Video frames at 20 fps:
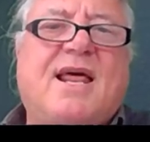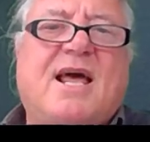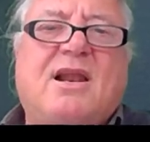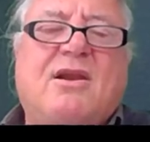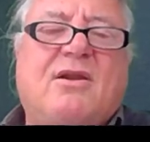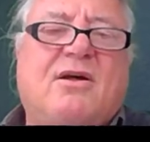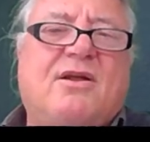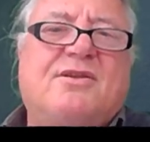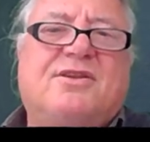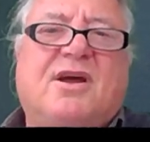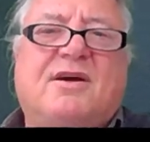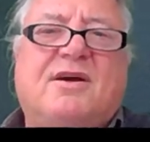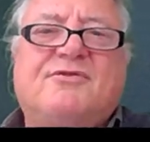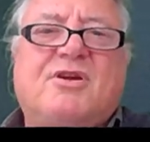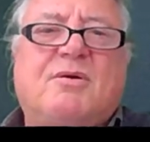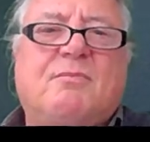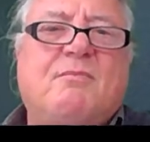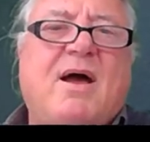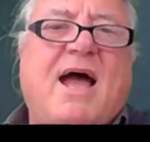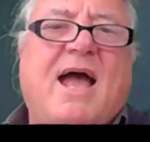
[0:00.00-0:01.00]
Now a lot of times
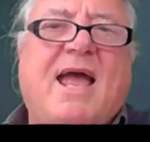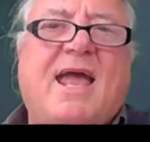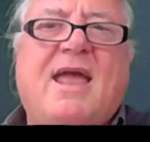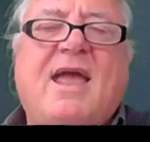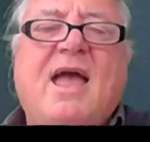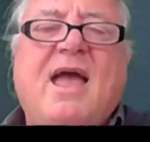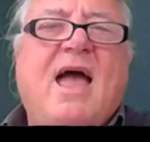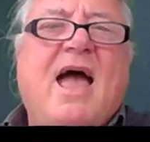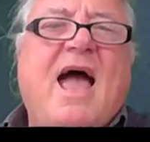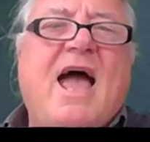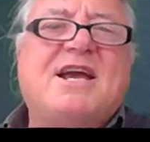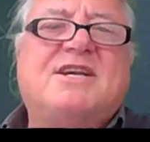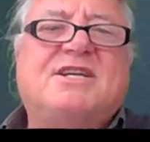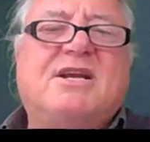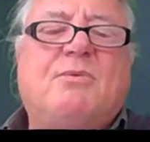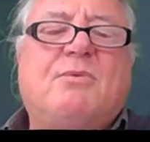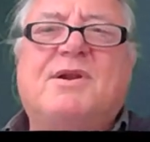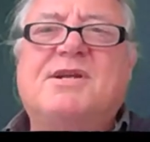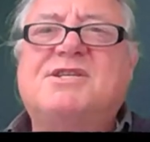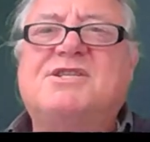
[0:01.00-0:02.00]
you may
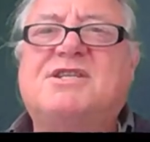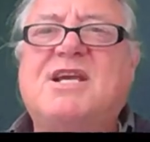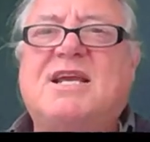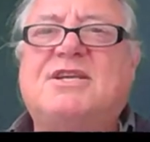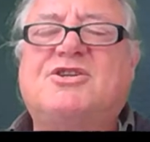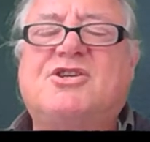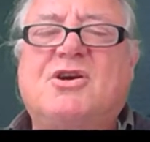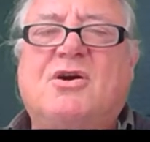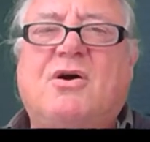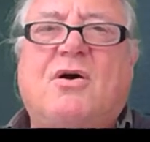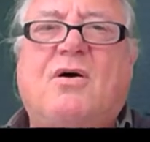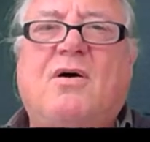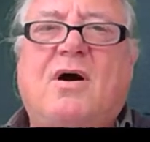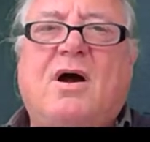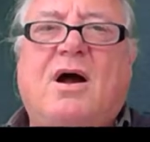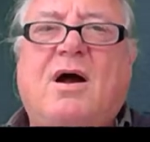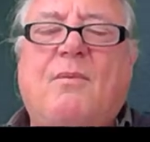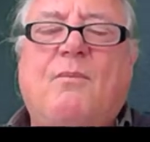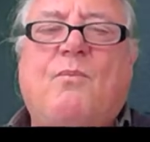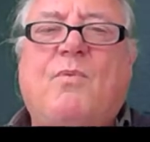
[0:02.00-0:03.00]
actually want to set your
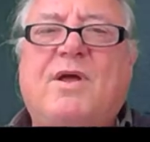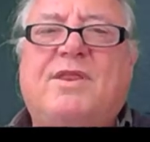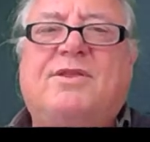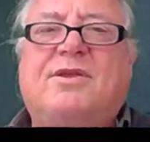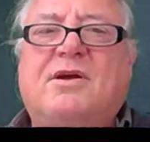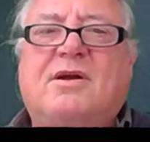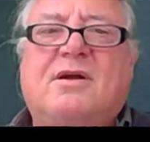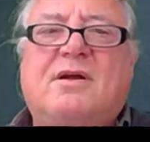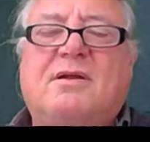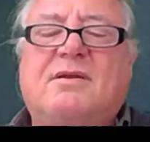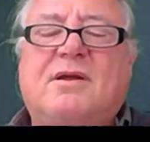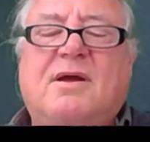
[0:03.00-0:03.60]
um, width, uh,